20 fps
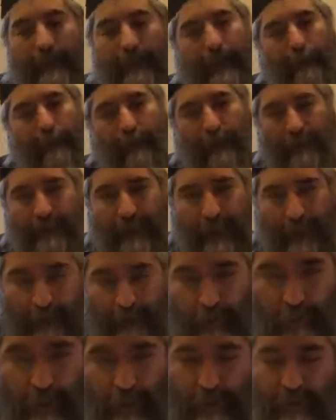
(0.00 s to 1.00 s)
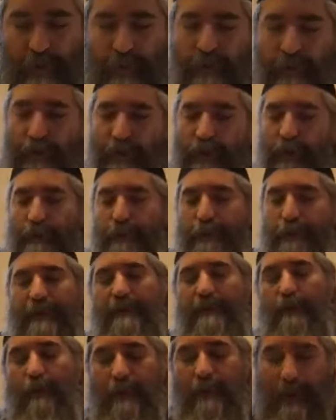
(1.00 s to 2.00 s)
I would like to introduce the
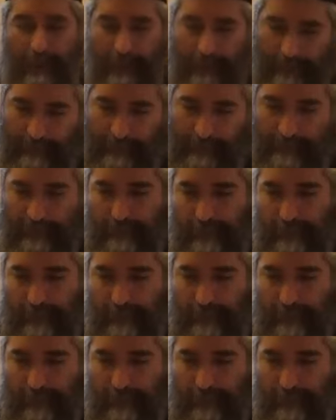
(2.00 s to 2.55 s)
Pasuk Tet